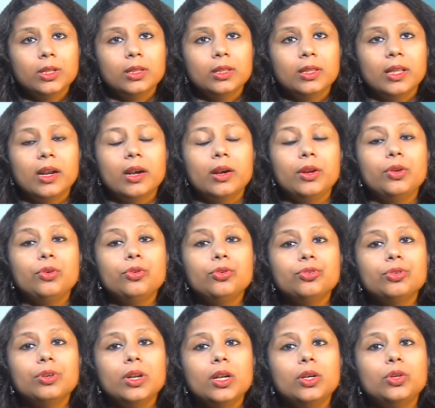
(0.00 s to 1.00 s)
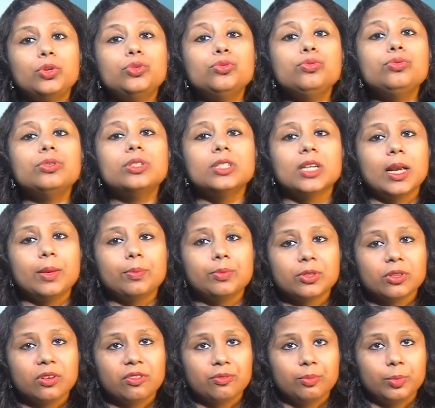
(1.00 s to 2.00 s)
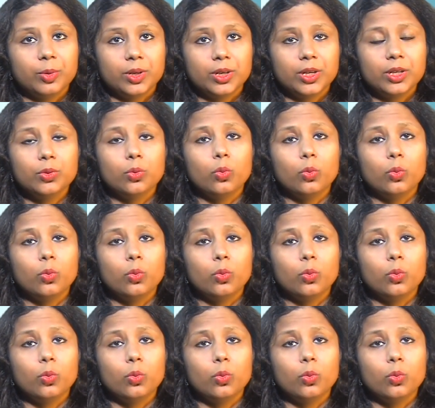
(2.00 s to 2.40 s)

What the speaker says: there are usually two types of birth.